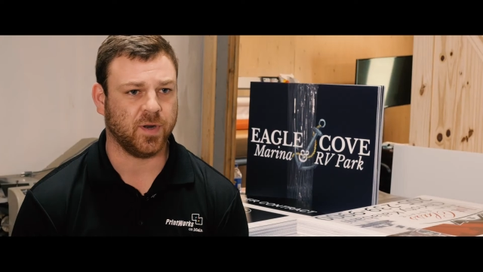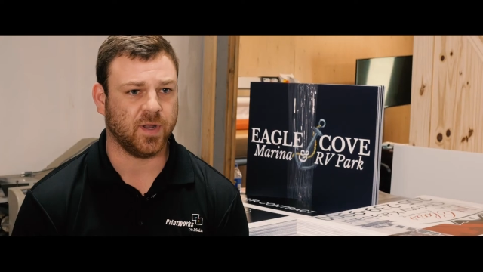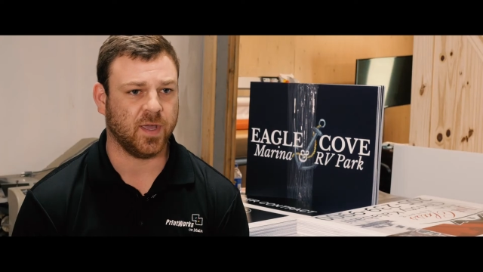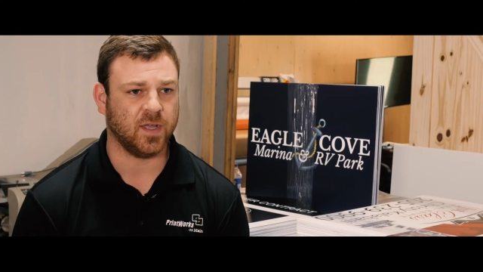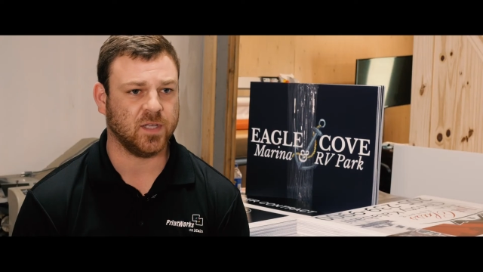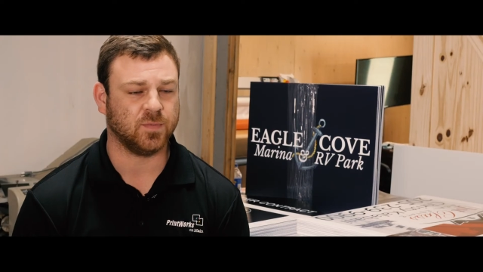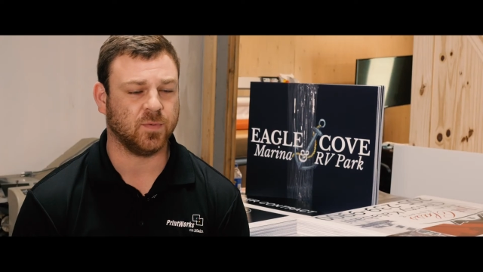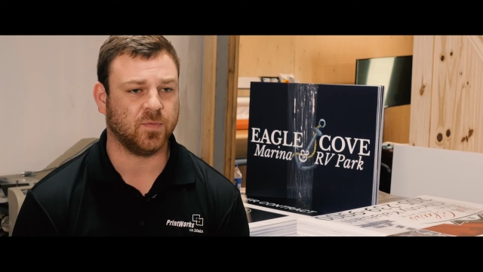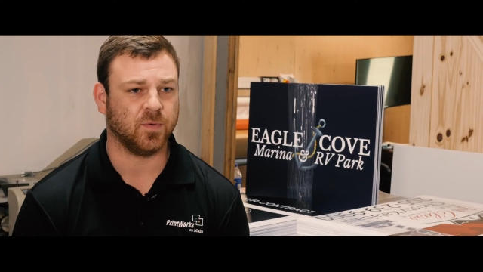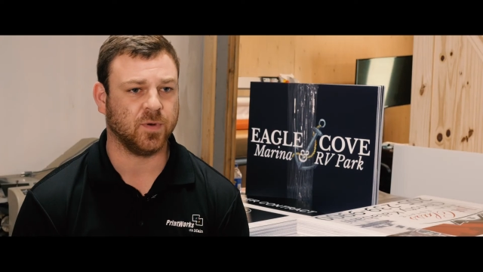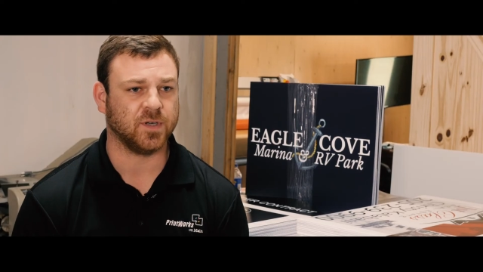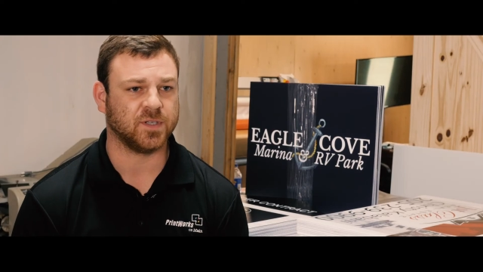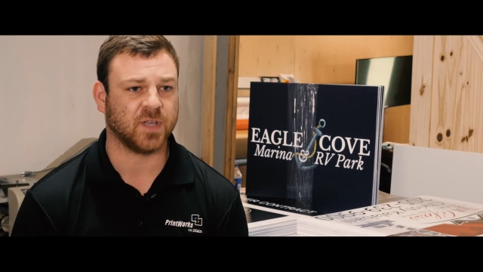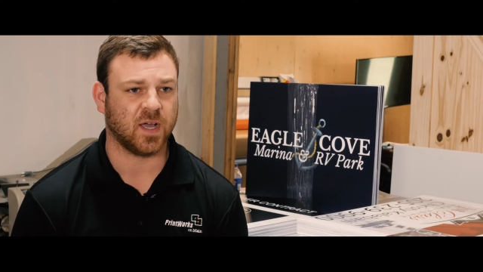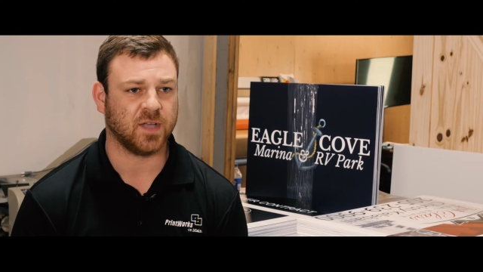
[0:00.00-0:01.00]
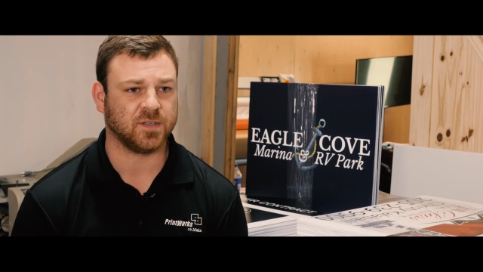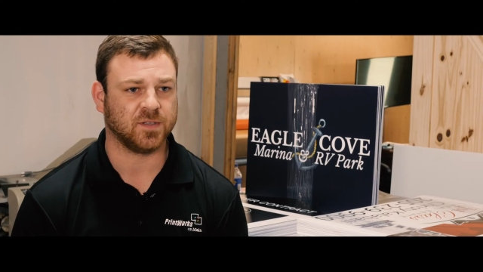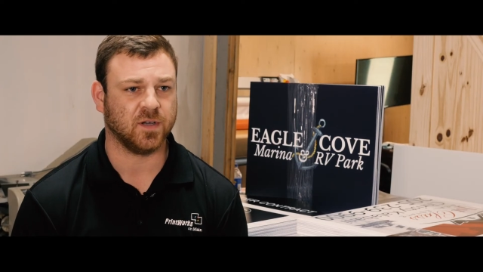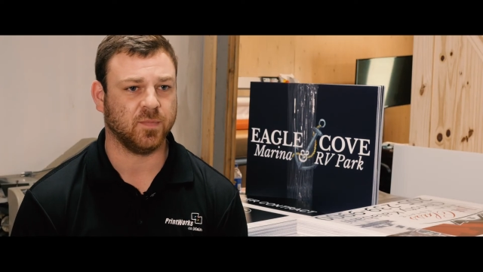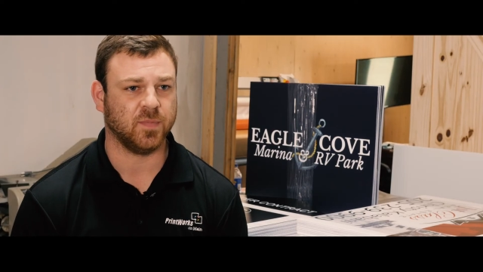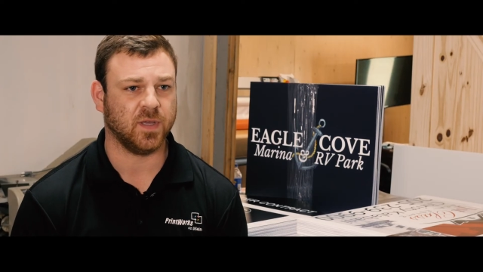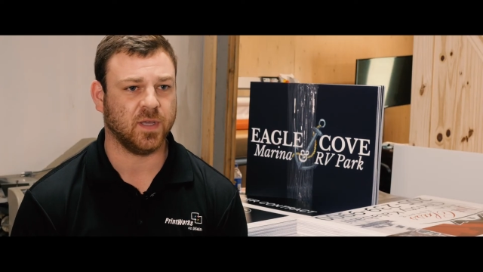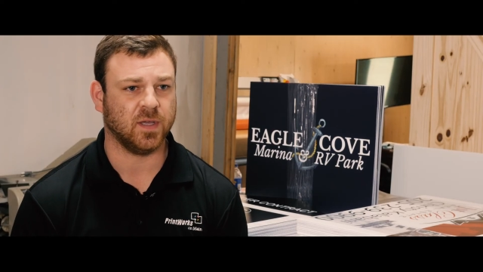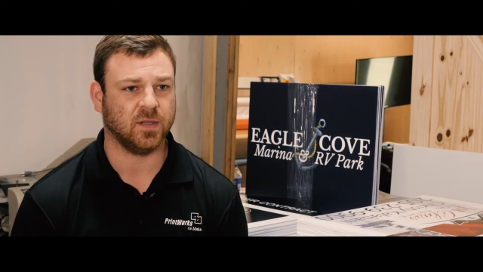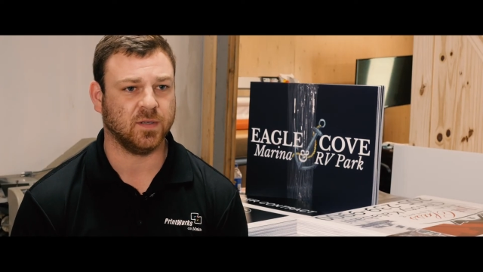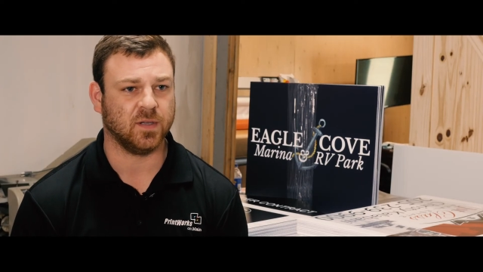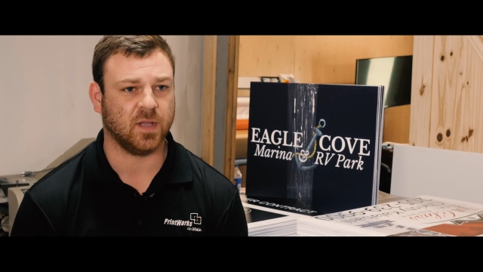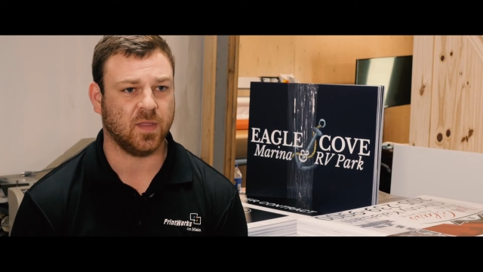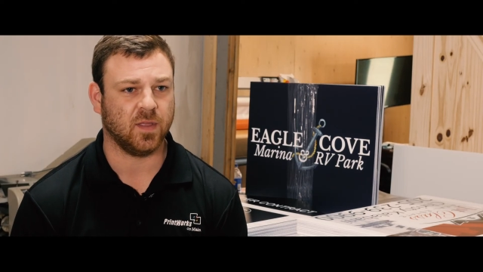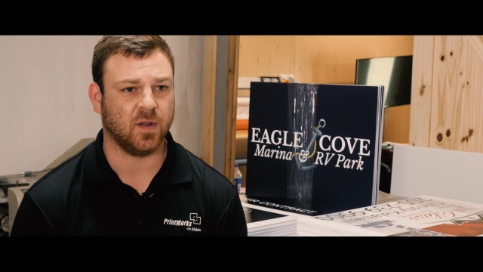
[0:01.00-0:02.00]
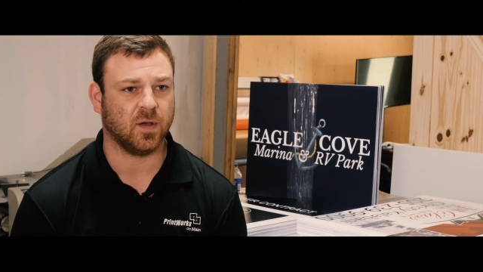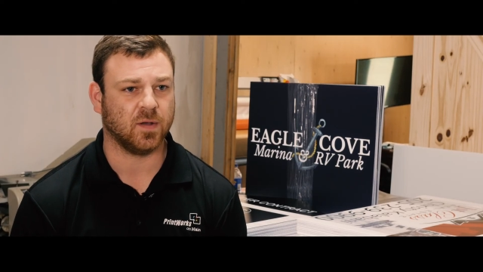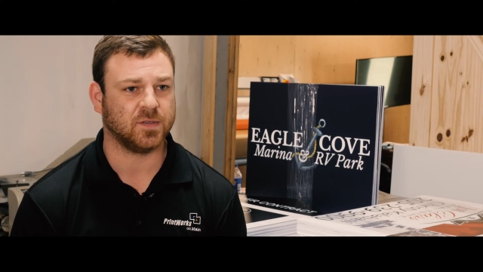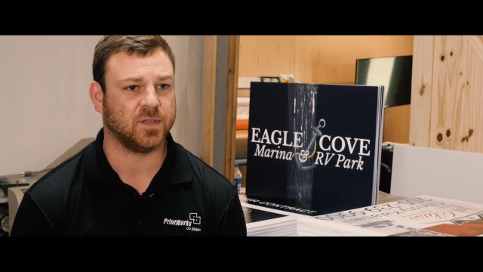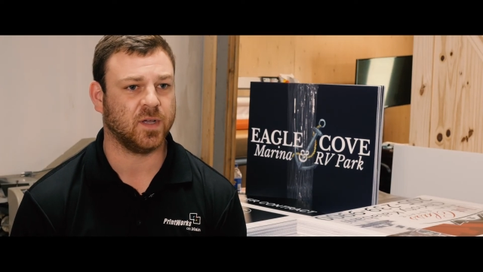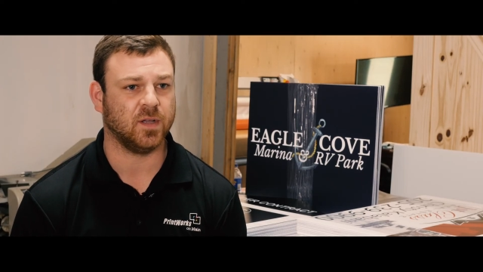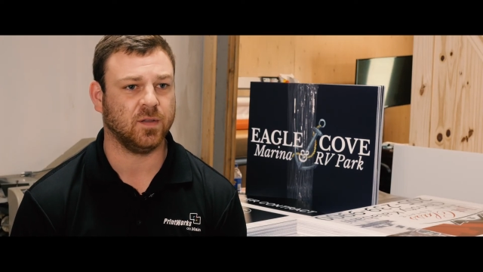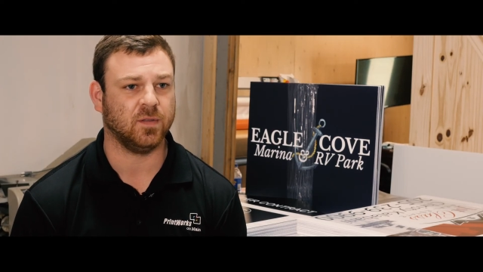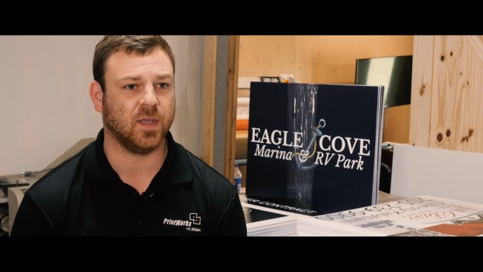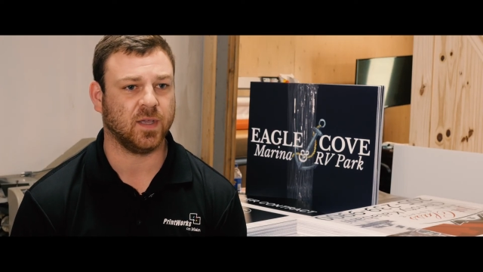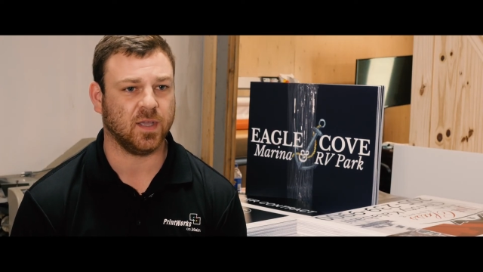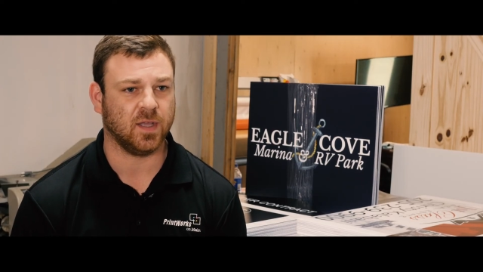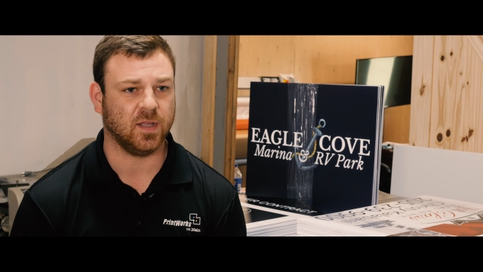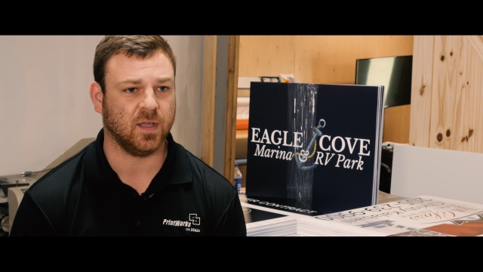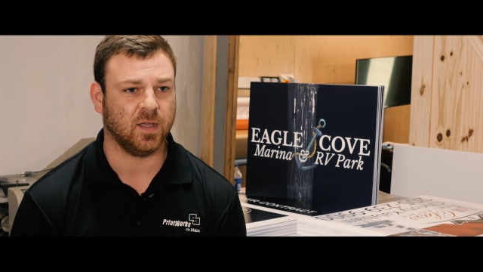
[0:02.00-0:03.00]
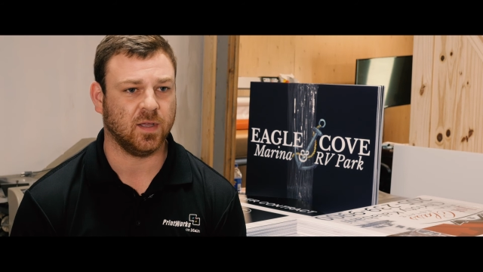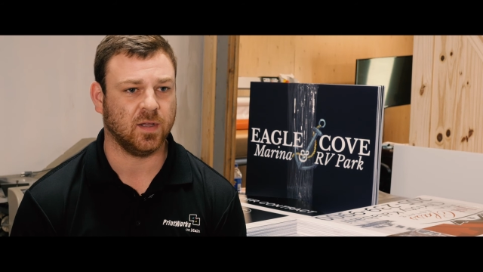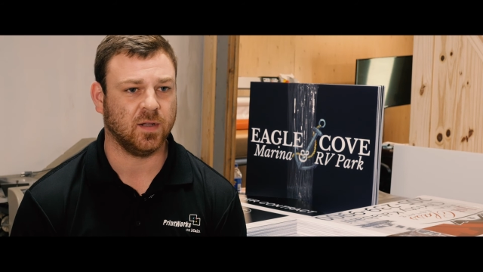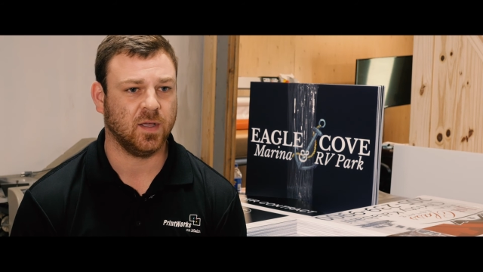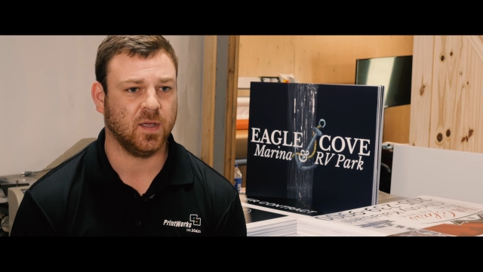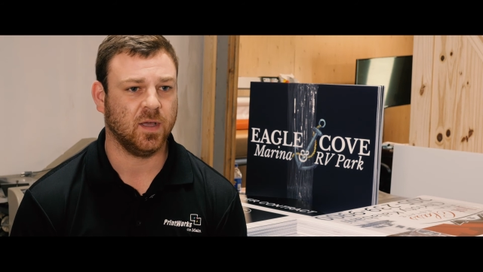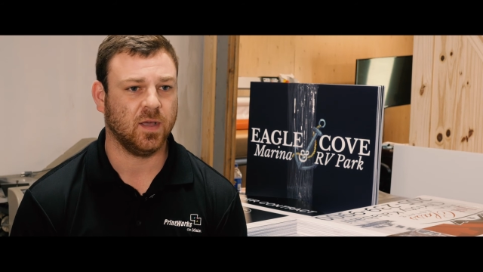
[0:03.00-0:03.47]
days before your signs come in, and then all of a sudden they get in,